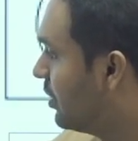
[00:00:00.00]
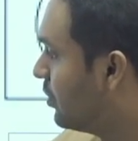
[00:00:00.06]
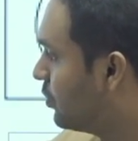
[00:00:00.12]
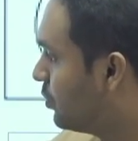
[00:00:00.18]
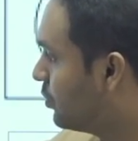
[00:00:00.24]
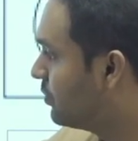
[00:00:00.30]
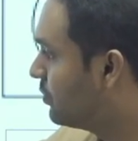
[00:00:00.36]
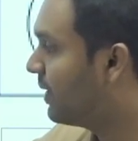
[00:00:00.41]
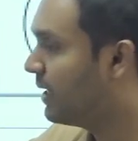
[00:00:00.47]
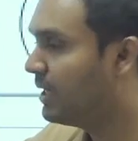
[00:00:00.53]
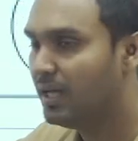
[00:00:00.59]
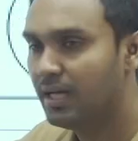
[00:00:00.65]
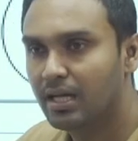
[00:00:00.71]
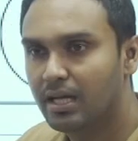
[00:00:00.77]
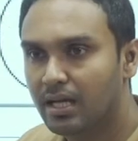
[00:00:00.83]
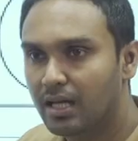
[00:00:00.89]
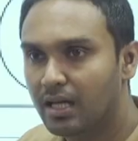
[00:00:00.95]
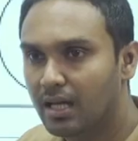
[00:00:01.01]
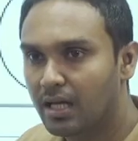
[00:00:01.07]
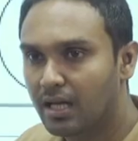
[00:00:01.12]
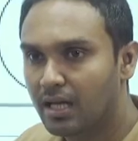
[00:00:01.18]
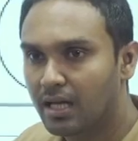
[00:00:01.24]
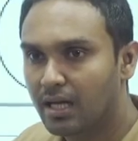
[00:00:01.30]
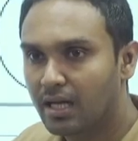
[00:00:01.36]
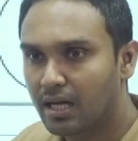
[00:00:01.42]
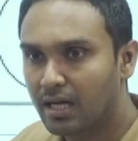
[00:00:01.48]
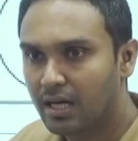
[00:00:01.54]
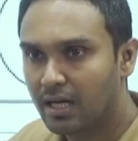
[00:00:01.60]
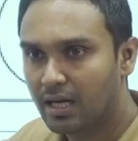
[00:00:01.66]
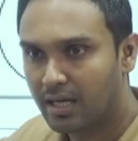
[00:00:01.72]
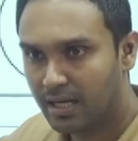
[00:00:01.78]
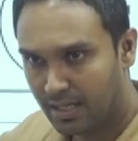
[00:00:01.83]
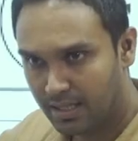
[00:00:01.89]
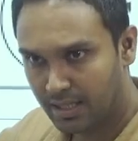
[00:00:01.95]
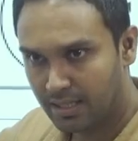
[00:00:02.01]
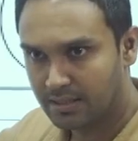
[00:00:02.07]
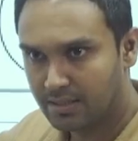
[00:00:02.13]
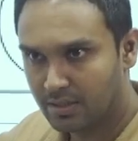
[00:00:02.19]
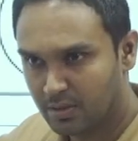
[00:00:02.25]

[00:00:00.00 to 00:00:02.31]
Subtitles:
2 phi radians.